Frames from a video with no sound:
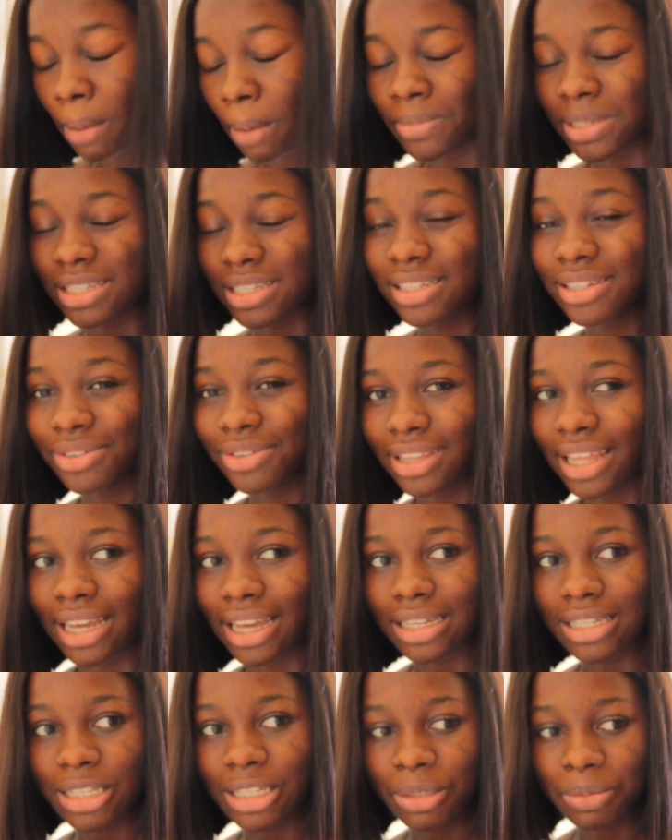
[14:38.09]
I'm still
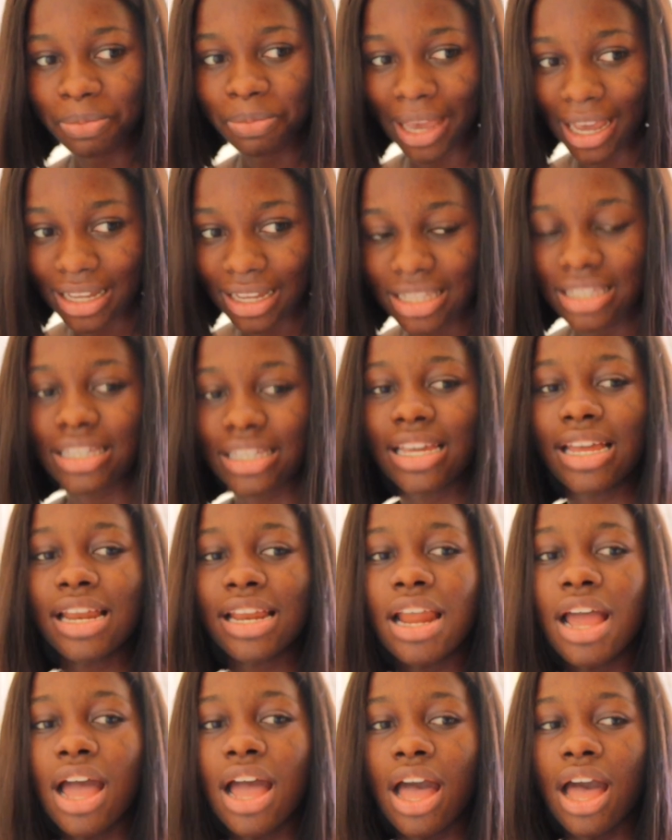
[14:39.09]

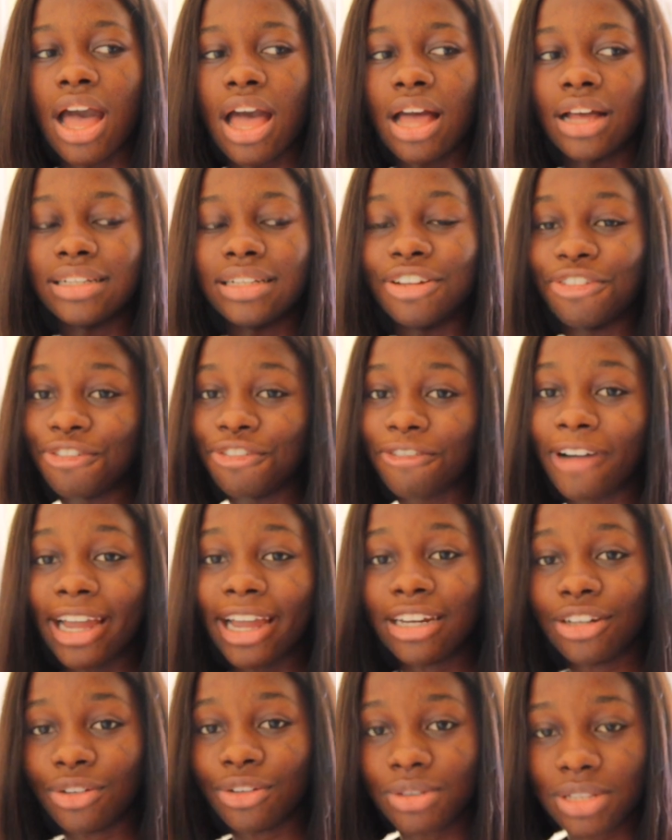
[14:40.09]
expecting the
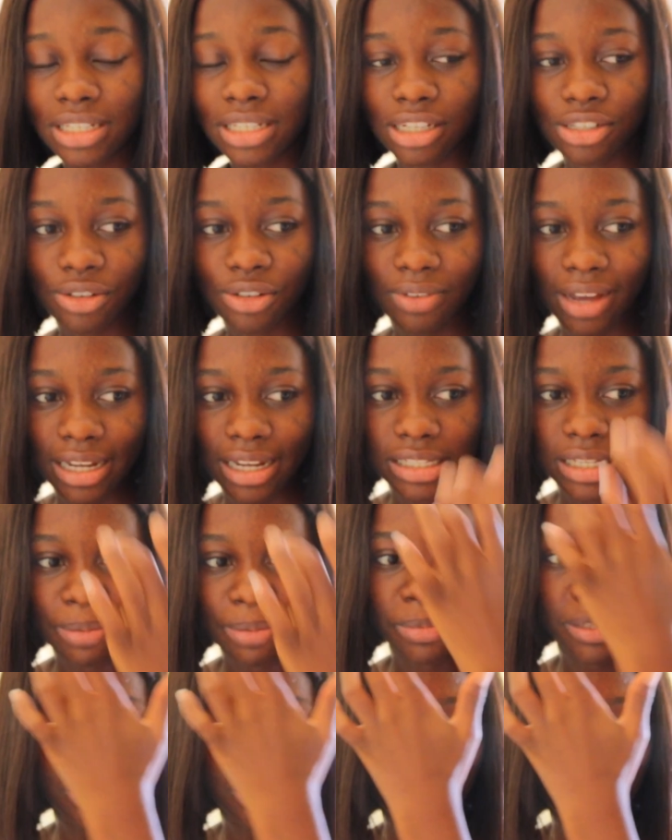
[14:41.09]
final set of items.